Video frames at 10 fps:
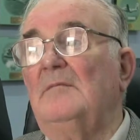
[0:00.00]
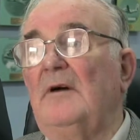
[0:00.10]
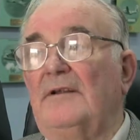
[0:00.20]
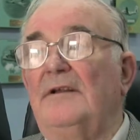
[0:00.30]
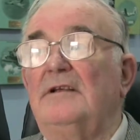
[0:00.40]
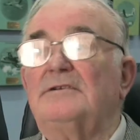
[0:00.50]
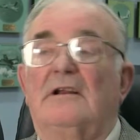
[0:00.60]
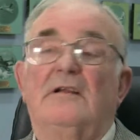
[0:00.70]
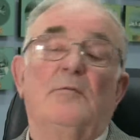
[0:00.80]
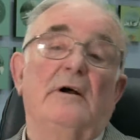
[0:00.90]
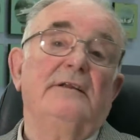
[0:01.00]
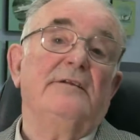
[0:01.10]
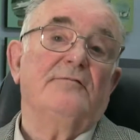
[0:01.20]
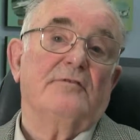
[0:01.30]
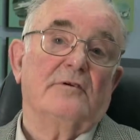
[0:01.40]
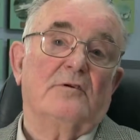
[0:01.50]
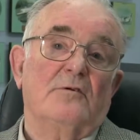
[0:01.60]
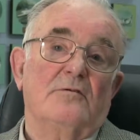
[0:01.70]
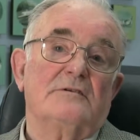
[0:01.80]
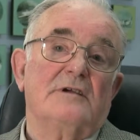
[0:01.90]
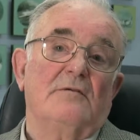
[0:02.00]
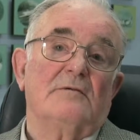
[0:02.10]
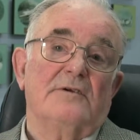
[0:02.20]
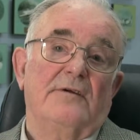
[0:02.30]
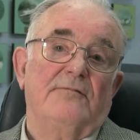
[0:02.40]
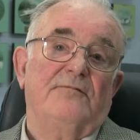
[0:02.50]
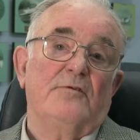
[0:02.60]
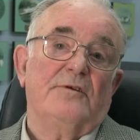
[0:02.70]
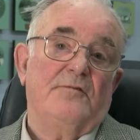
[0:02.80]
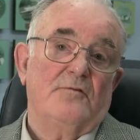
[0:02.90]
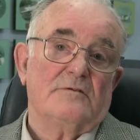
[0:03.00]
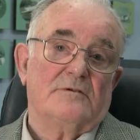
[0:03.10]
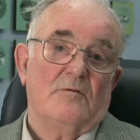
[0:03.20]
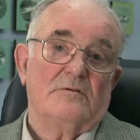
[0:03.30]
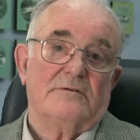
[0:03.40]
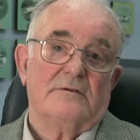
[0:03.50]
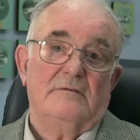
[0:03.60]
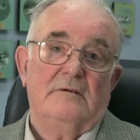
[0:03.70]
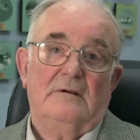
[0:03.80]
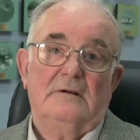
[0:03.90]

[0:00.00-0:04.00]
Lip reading: But initially, waiting for a course, I was on a 44 Squadron